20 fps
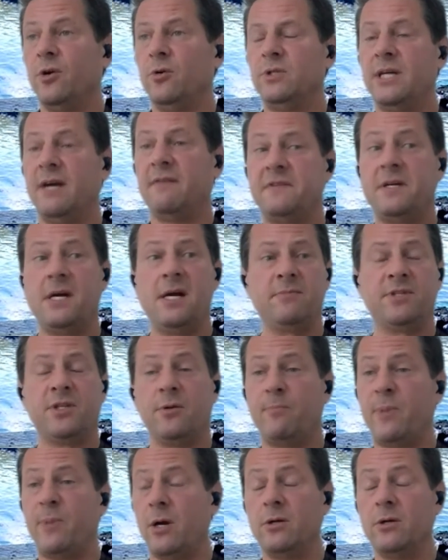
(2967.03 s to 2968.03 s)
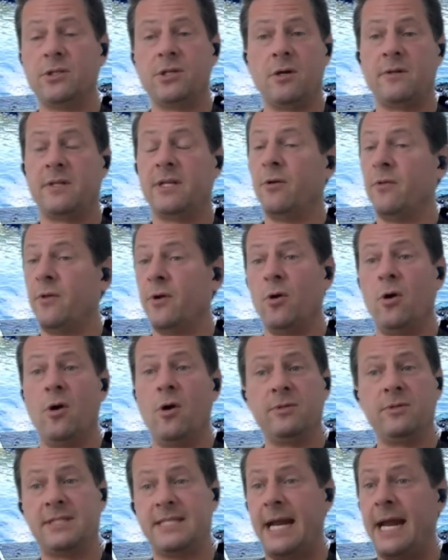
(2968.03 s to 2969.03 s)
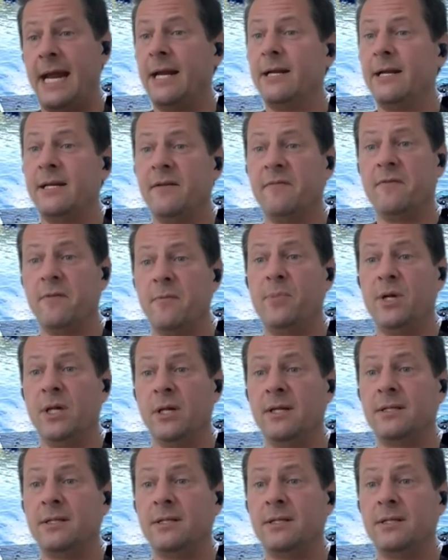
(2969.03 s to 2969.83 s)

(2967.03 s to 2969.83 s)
tough times. Their parents aren't there. They're all staying at different billets.